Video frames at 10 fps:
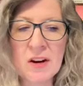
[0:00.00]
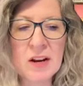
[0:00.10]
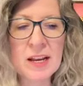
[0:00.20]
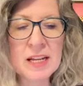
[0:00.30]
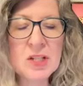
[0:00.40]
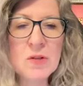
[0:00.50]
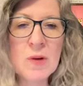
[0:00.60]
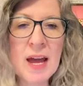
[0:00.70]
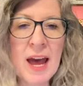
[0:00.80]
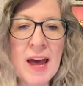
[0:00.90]
And I do
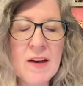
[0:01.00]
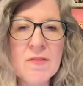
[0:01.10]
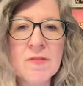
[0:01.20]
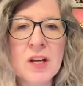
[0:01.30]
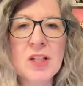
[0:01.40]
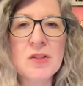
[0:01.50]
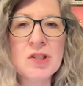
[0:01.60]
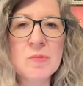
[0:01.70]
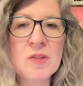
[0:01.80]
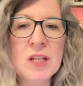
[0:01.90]
have a
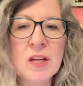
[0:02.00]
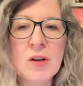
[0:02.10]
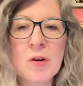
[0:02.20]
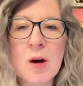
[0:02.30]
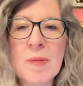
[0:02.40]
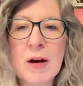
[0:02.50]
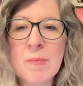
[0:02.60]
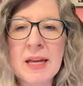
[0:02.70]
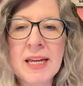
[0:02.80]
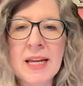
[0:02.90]
YouTube video about
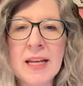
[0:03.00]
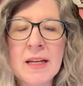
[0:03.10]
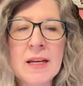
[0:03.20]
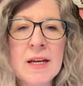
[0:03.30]
making